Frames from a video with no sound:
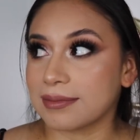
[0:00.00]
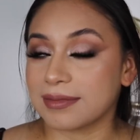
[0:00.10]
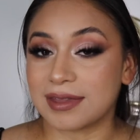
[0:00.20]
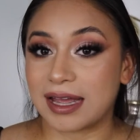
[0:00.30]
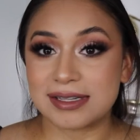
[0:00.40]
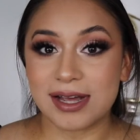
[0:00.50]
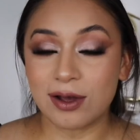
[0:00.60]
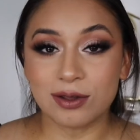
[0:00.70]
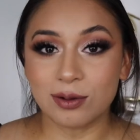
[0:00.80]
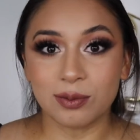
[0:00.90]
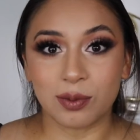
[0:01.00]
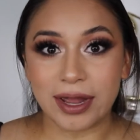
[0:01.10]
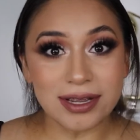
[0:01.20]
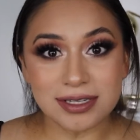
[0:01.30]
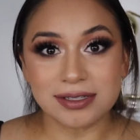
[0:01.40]
that's how you
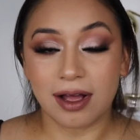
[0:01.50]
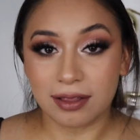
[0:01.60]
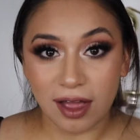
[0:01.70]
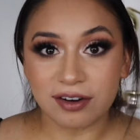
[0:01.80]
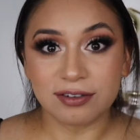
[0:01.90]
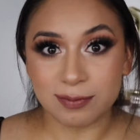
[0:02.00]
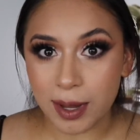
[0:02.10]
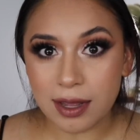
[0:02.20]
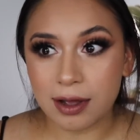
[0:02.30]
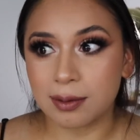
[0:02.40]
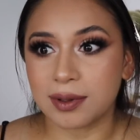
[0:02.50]
waste a lot of makeup.